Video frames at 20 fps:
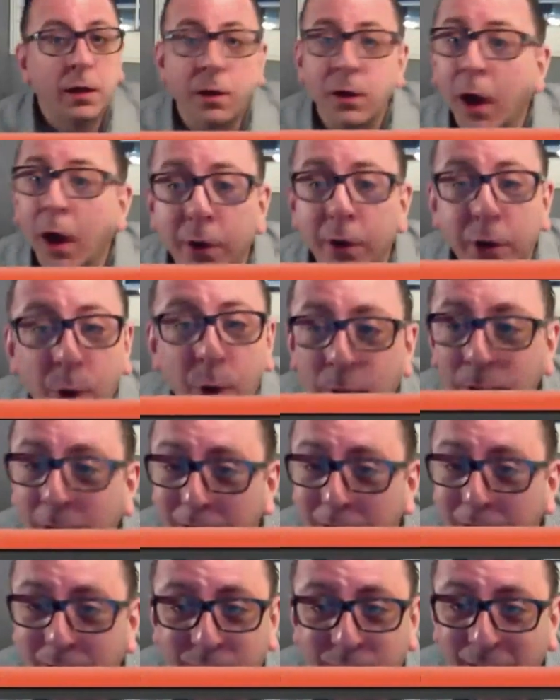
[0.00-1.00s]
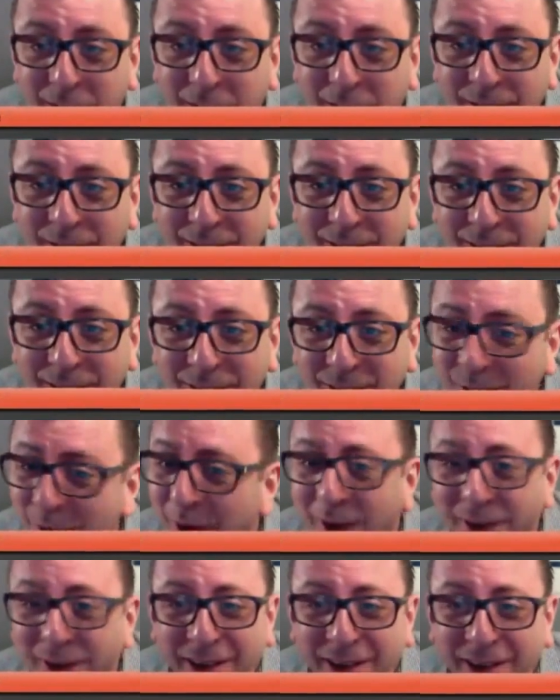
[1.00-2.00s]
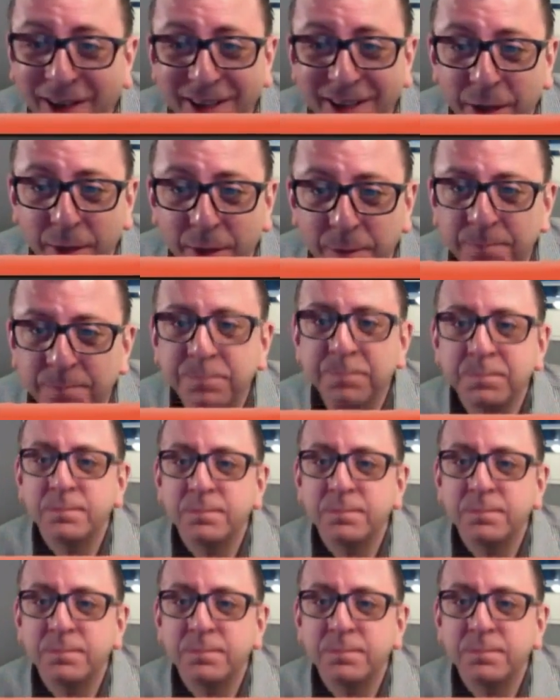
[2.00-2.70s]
you're not doing anything. You're not killing them.